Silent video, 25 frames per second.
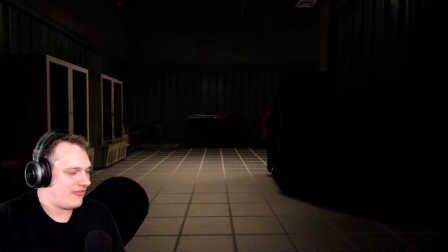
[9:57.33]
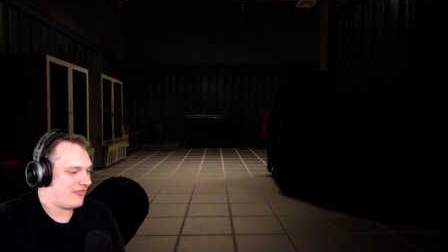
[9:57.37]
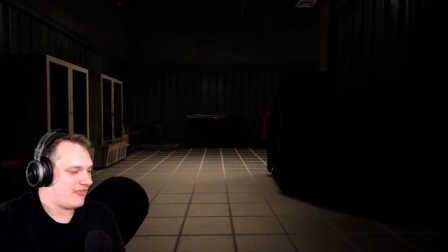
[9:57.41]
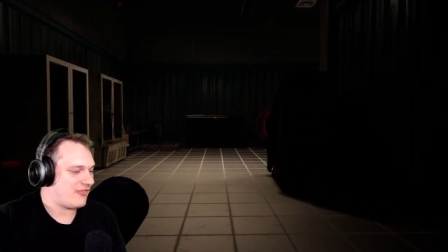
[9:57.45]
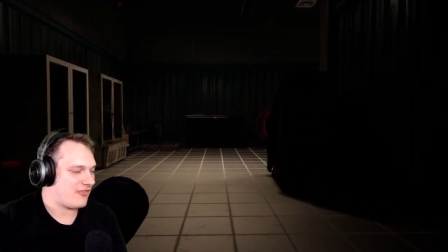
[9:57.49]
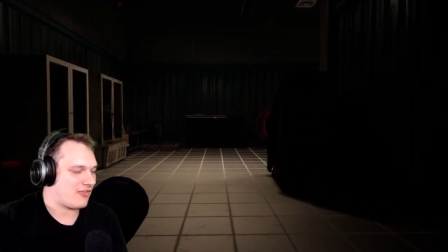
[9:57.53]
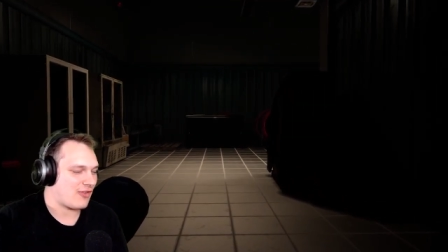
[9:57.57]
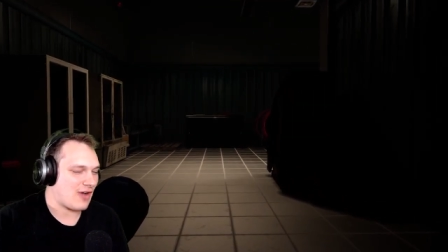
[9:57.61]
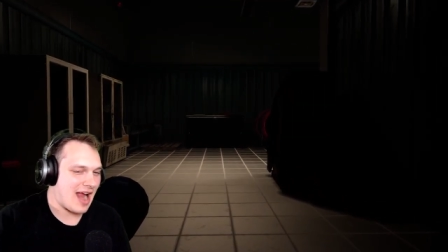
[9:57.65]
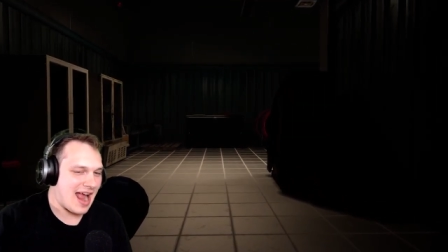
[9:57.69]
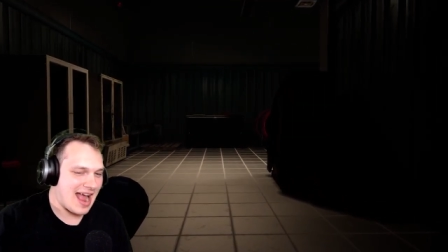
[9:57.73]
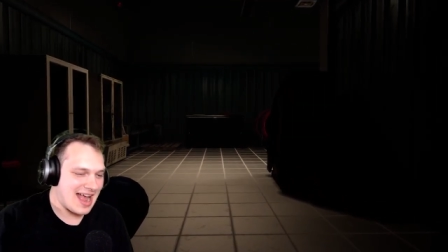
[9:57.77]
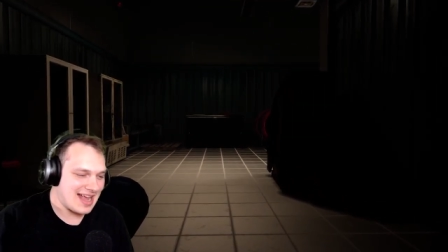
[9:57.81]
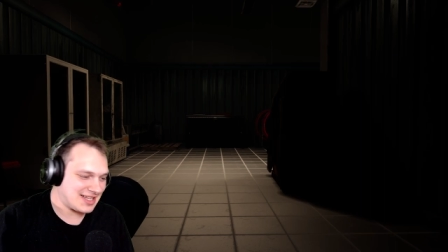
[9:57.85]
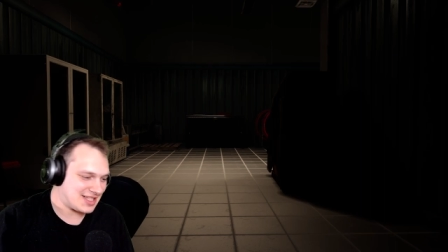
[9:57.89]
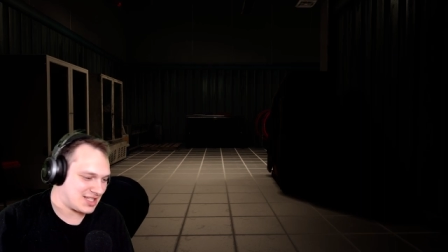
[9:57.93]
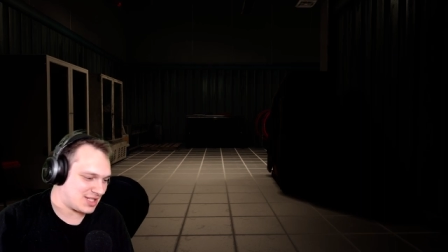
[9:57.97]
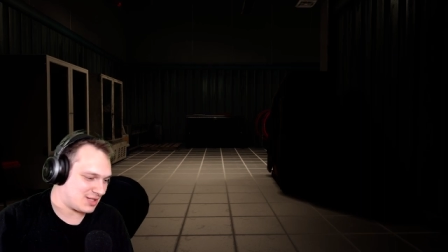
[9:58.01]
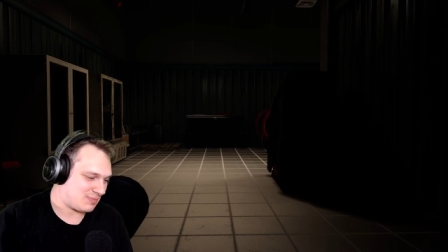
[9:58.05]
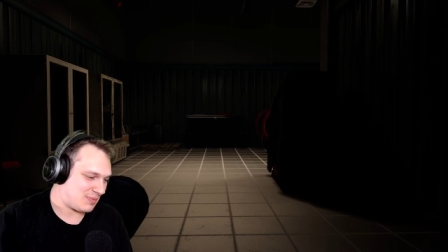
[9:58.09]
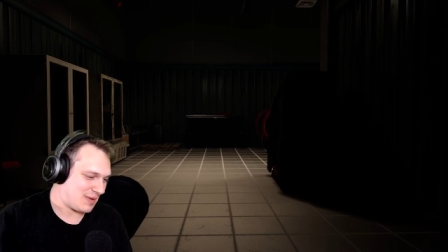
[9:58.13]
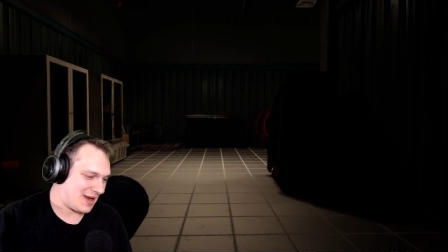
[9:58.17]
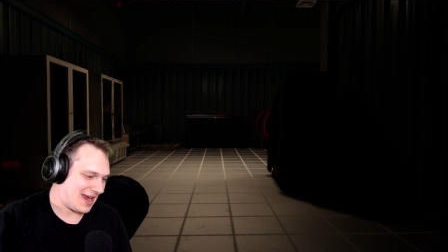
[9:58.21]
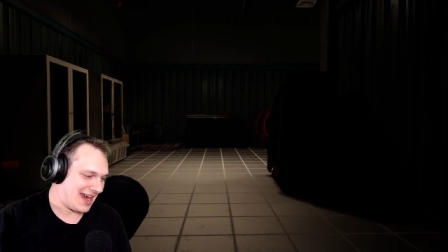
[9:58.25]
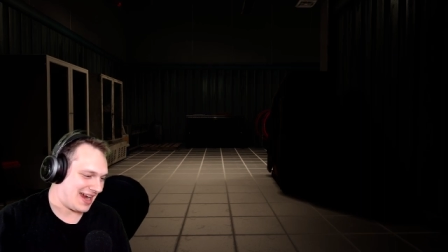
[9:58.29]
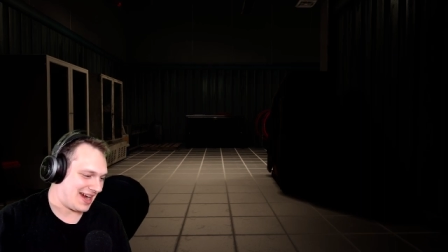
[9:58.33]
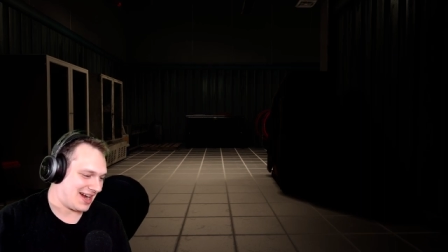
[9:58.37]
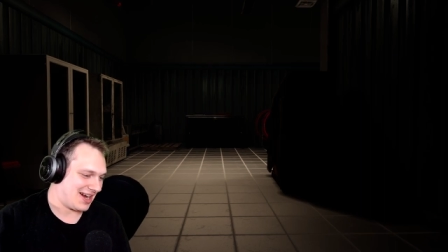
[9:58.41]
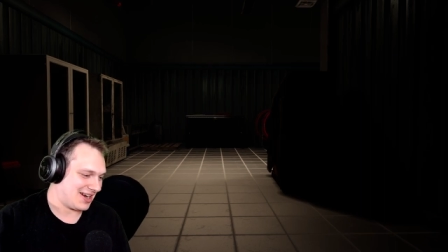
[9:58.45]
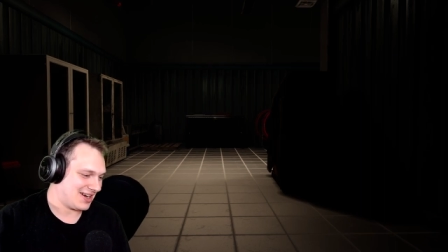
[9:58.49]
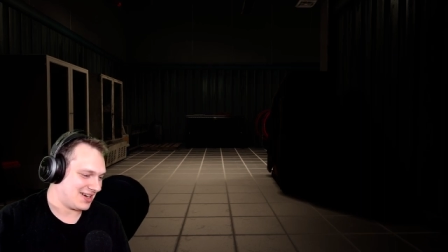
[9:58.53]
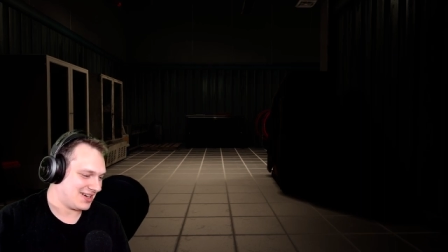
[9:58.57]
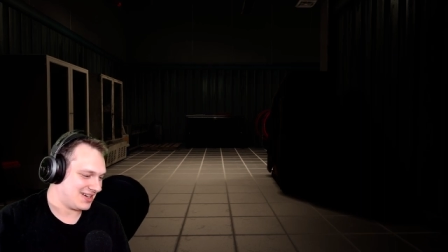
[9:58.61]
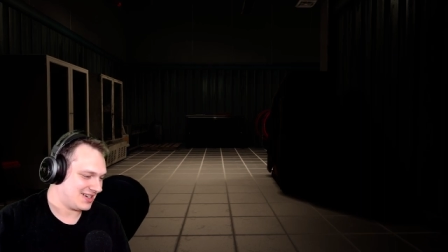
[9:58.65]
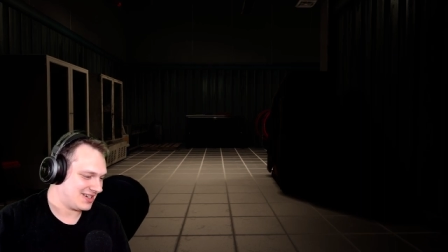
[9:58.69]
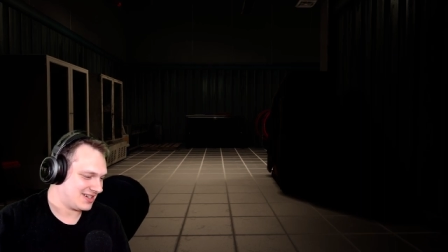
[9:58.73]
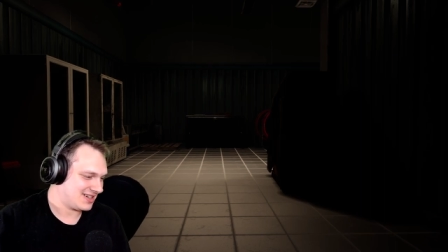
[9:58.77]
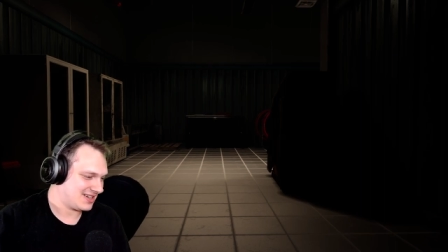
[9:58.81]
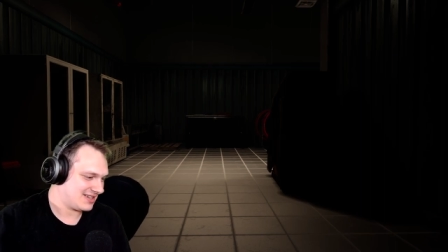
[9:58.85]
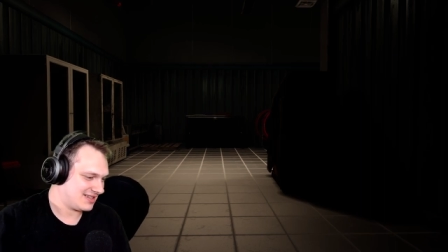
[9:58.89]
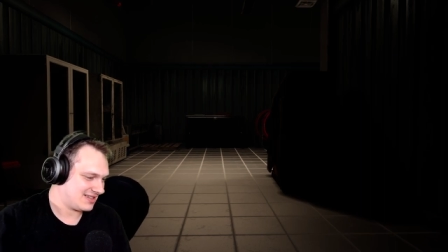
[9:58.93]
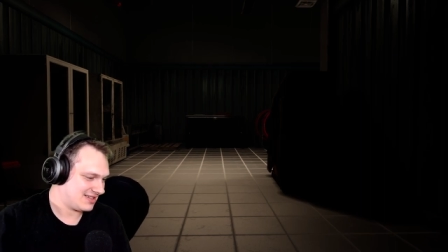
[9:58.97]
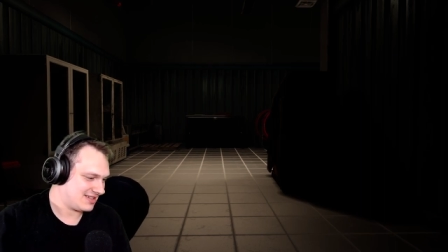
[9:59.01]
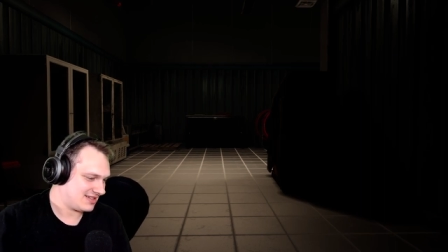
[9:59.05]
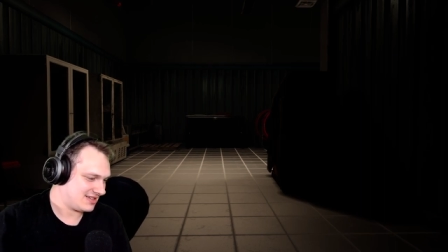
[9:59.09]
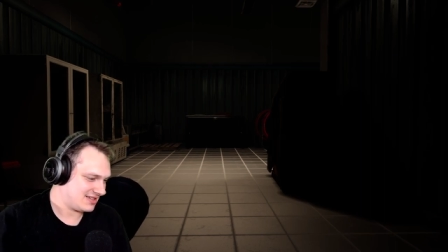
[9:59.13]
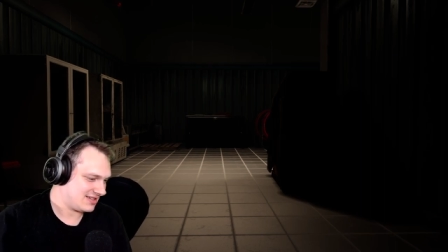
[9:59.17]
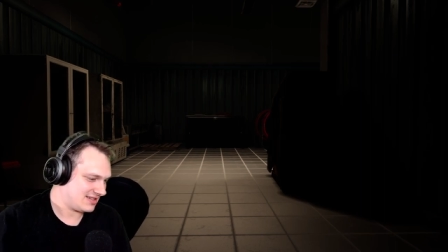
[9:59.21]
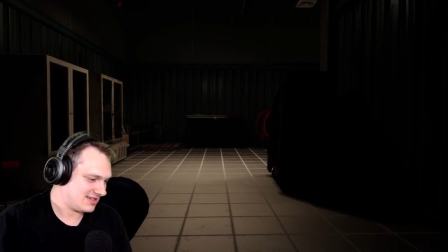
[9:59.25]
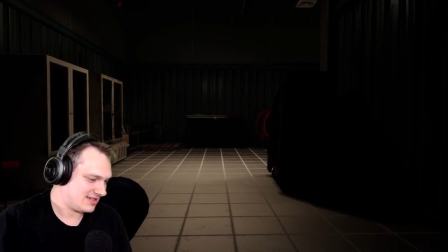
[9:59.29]
Frasbear.
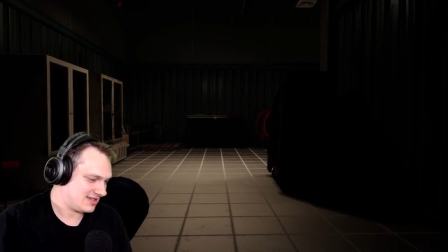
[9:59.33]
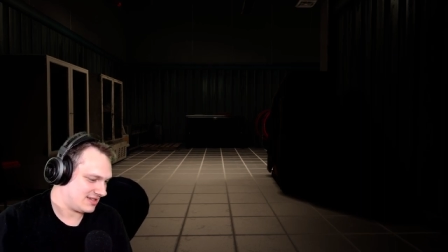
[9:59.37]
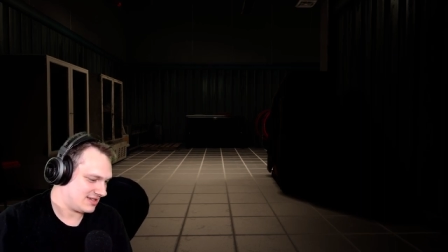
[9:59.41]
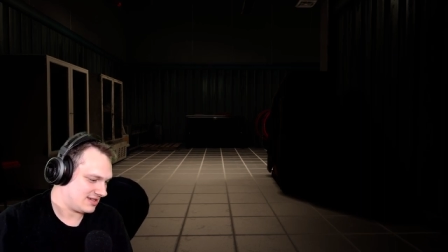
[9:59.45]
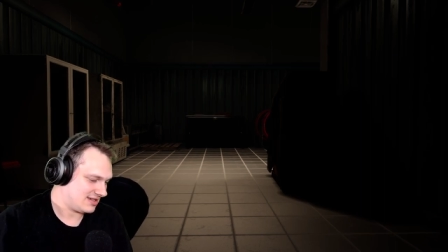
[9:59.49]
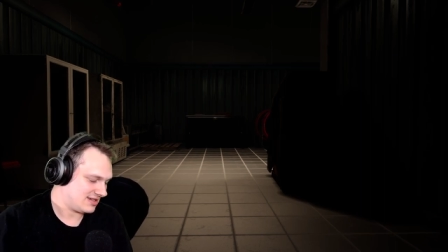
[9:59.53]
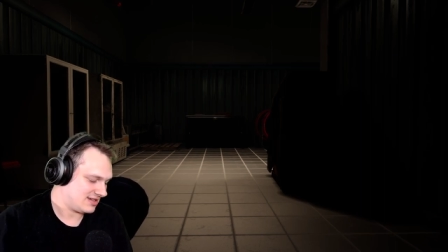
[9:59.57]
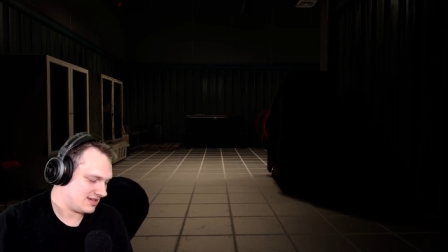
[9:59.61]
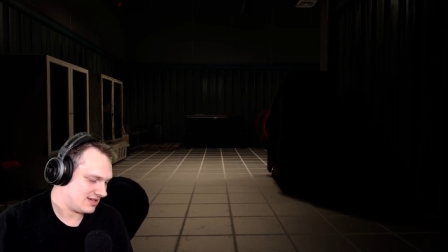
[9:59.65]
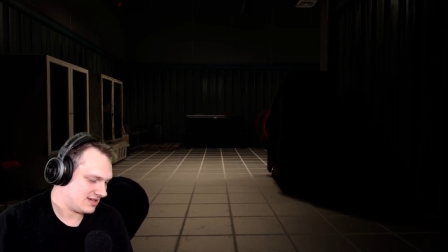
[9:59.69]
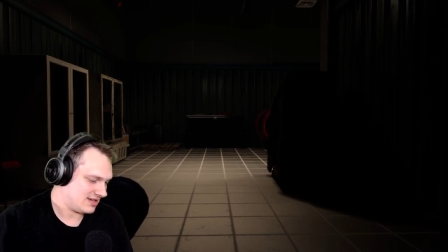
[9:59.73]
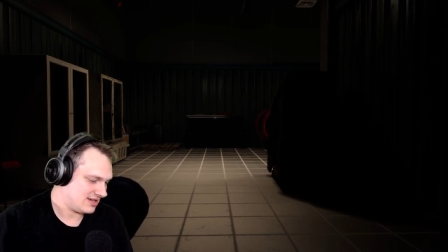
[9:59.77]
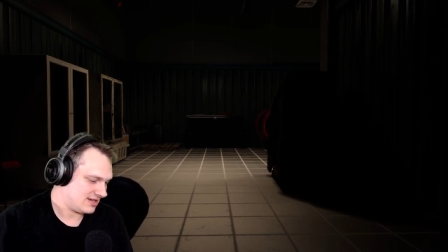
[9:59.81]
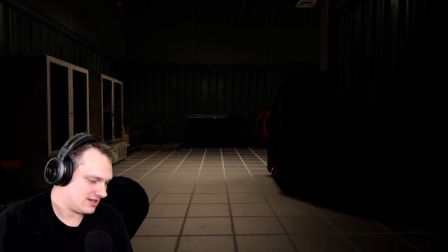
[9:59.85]
Lug